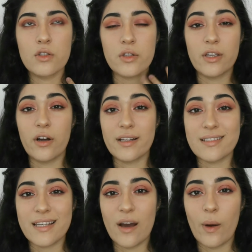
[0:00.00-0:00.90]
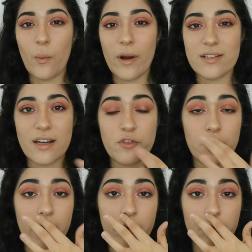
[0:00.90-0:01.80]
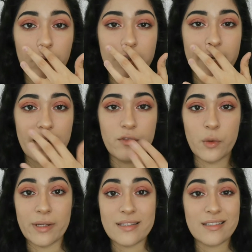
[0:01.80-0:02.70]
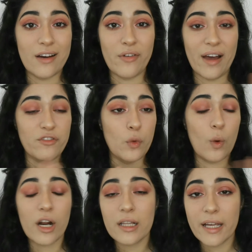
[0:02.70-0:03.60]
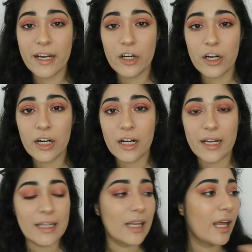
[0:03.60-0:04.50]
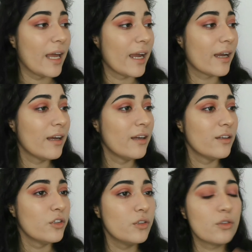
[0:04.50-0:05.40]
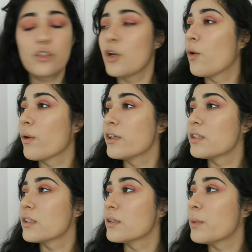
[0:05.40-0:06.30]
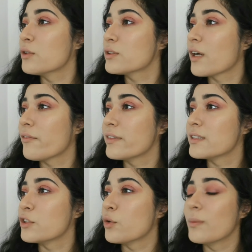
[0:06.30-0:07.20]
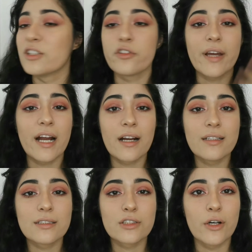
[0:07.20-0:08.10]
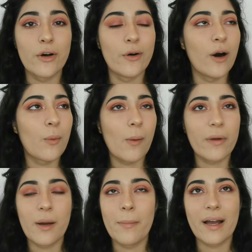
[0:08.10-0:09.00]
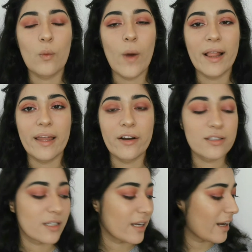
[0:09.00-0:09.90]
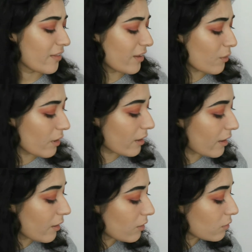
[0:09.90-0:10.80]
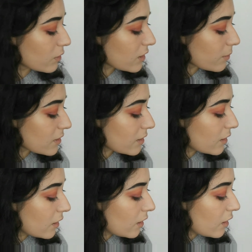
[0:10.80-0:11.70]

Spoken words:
so that y'all can see how it wears after a full day of doing stuff. I have to work later and like go run to the post office and do a bunch of errands. So I'll probably come back way later tonight. I think right now, what time is it?